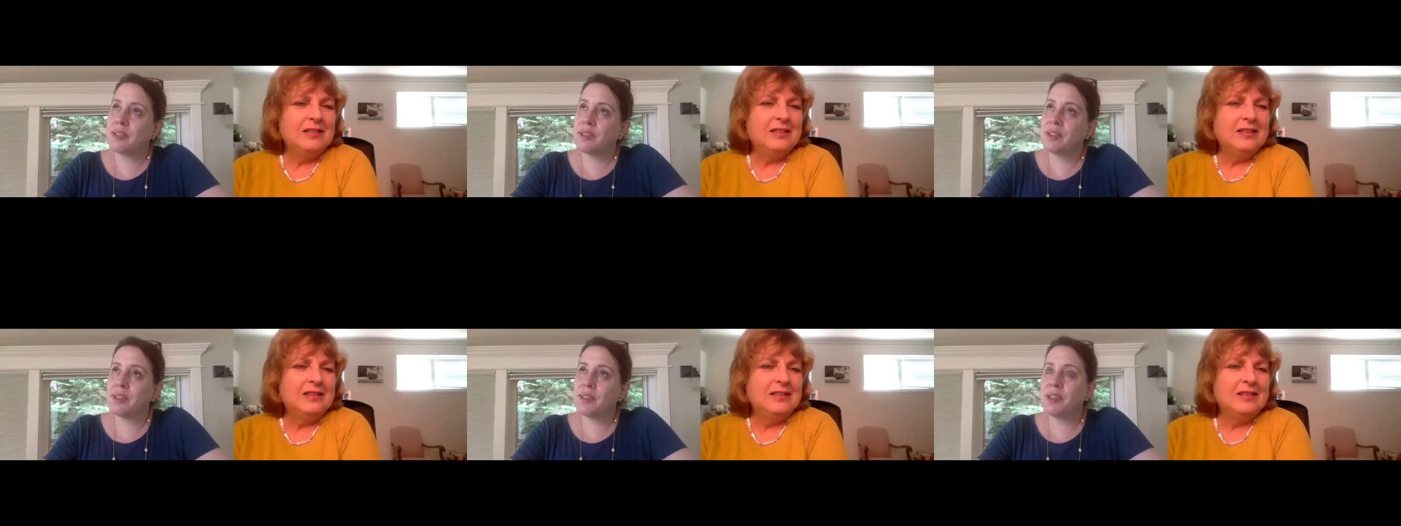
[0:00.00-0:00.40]

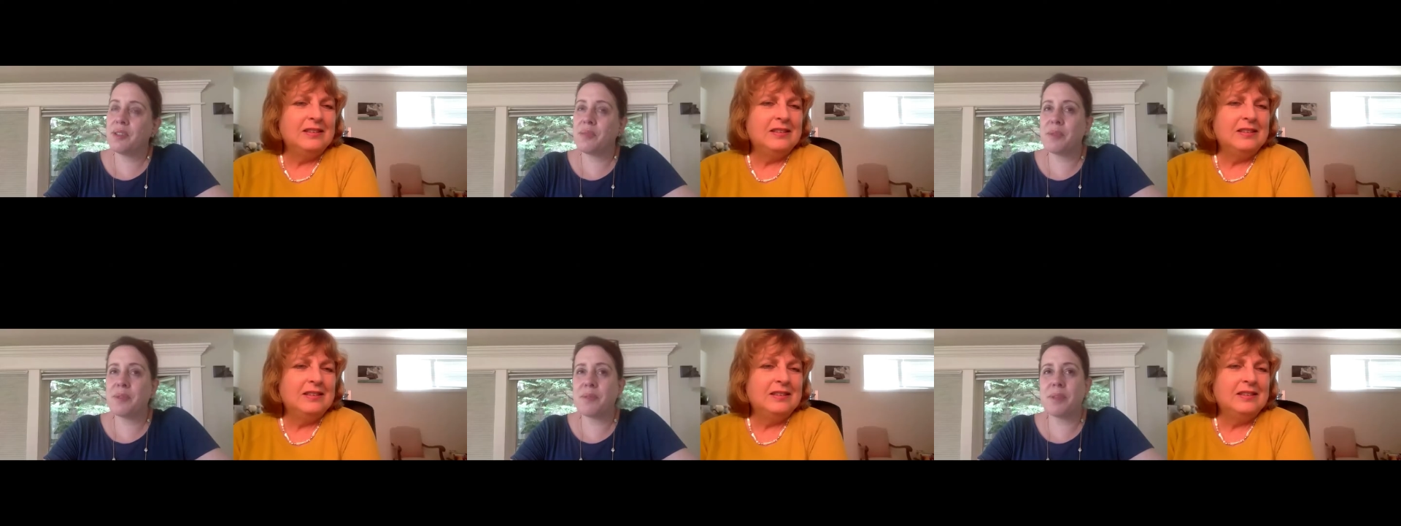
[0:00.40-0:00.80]
Speaker 1: You
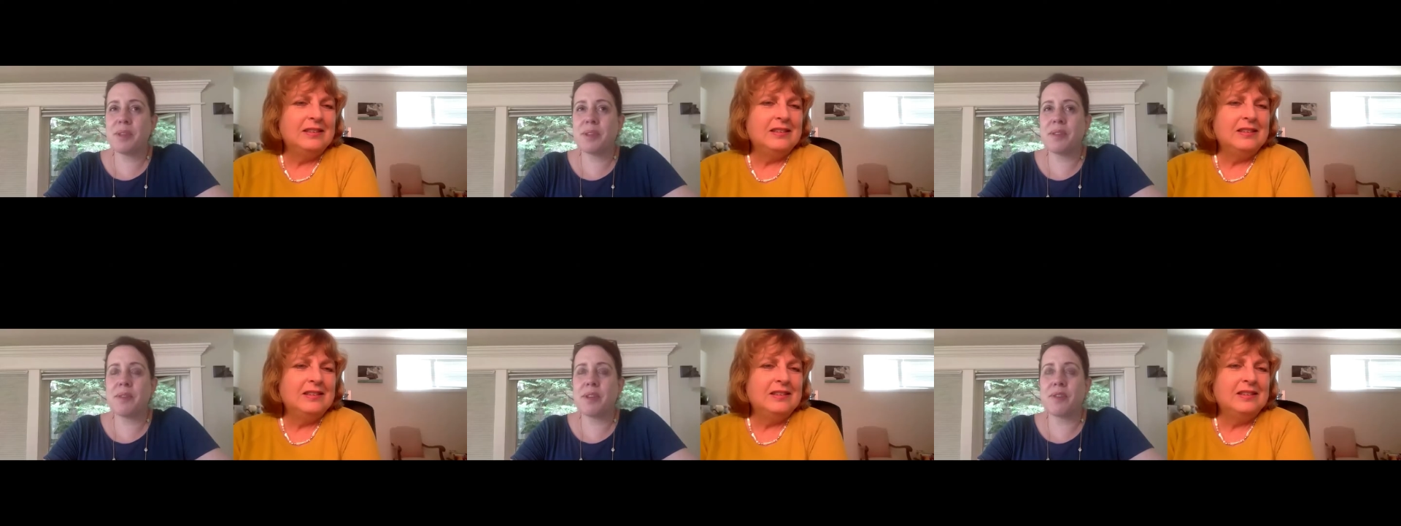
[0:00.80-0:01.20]
know,
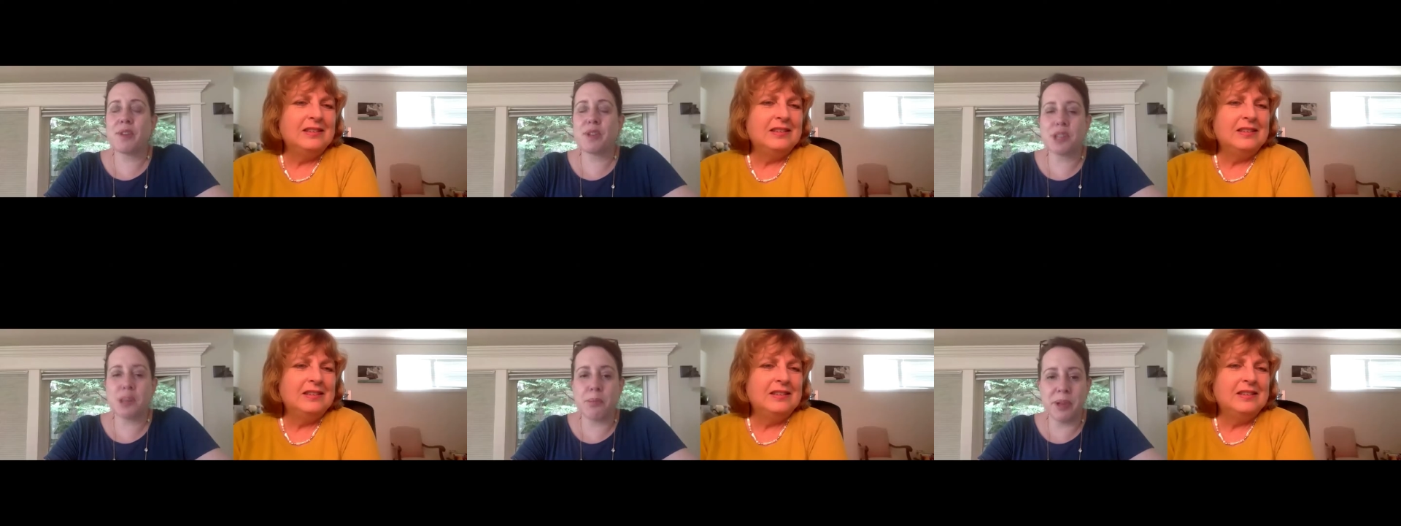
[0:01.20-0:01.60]
like
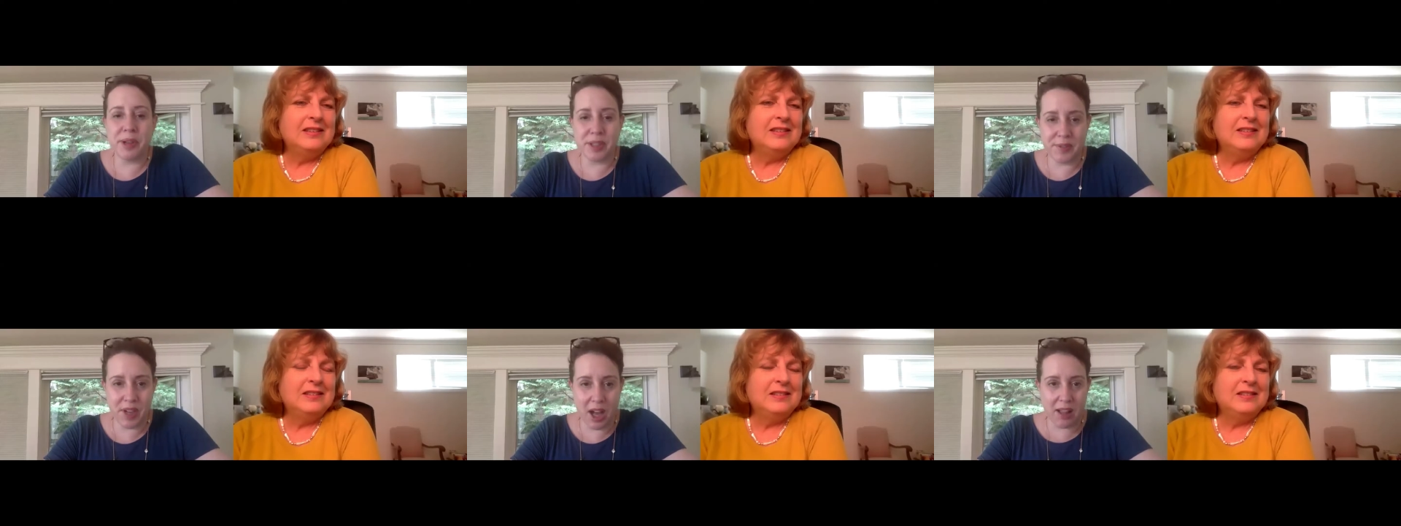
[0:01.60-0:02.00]
first couple of years
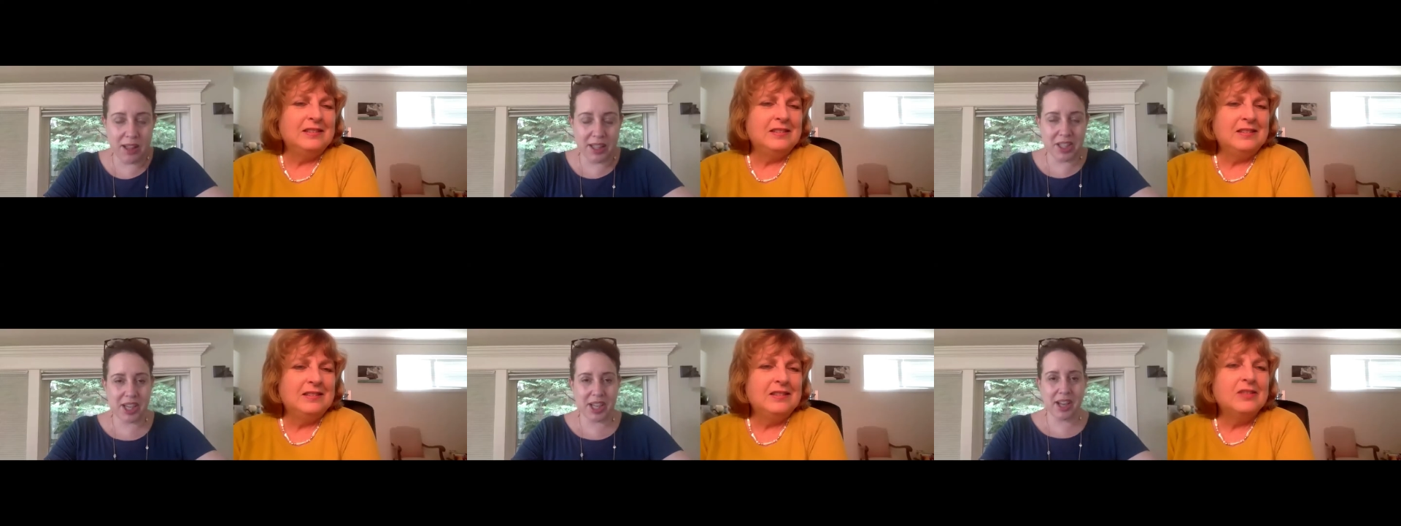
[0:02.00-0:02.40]
of
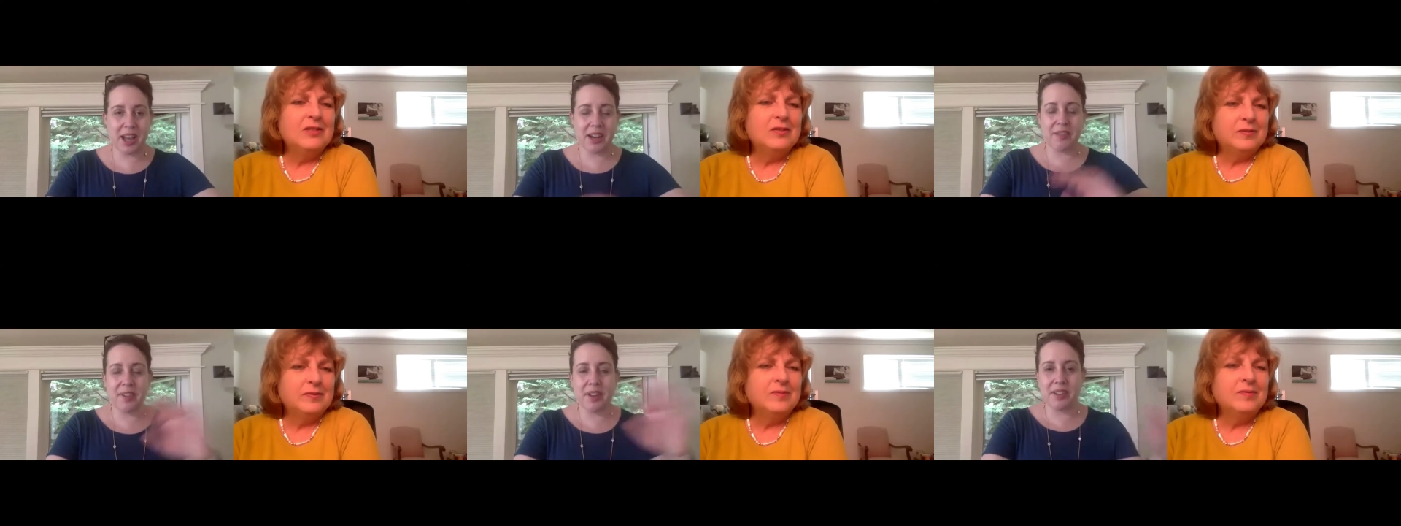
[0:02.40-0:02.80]
college, I
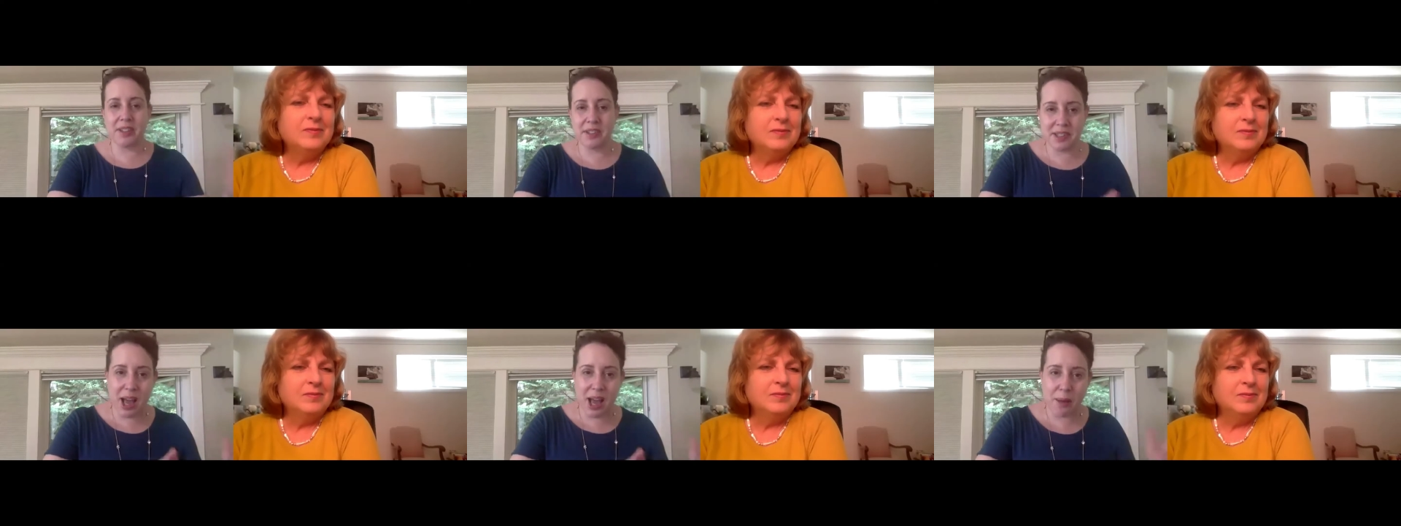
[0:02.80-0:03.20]
kind of had
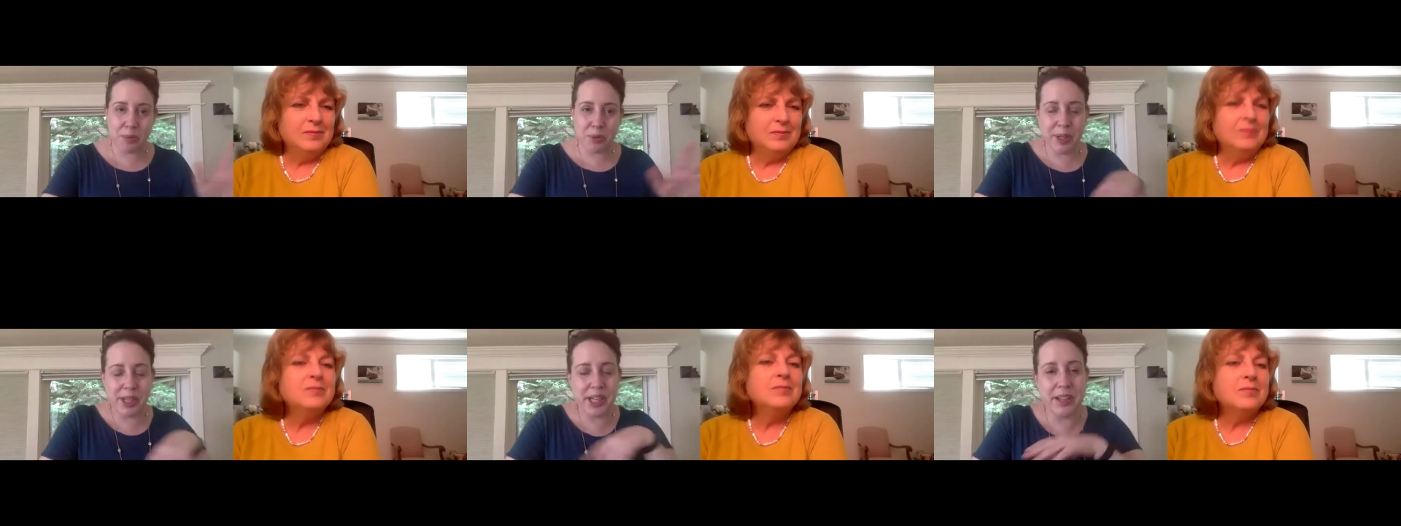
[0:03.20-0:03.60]
stopped
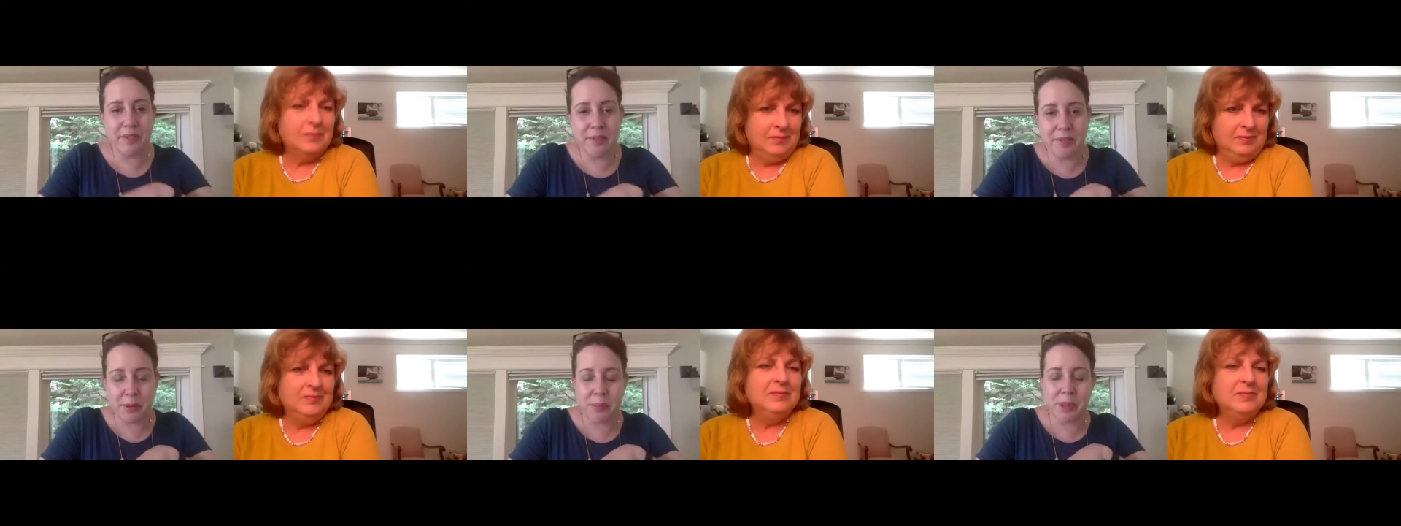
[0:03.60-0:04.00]
reading
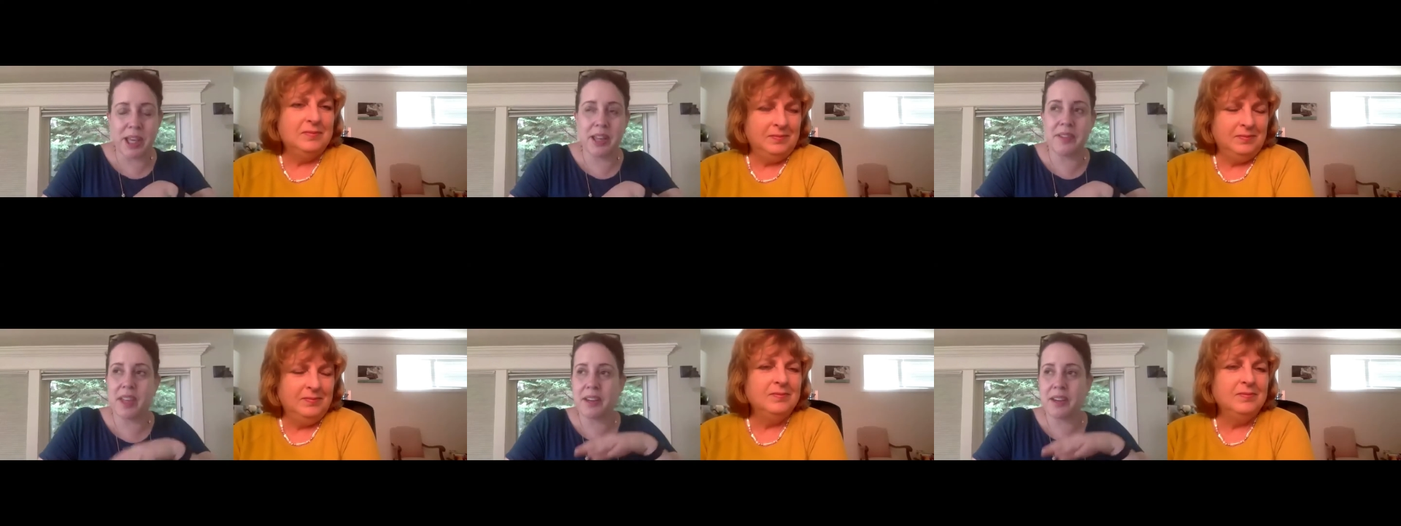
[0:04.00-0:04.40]
for a bit.
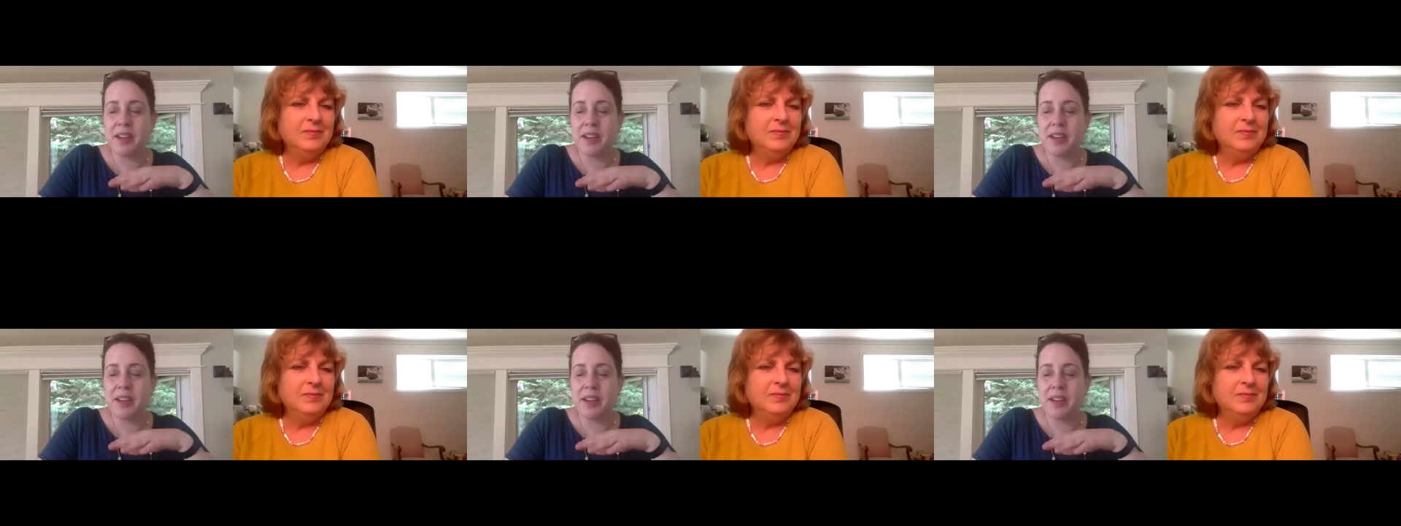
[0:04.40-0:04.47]
And then,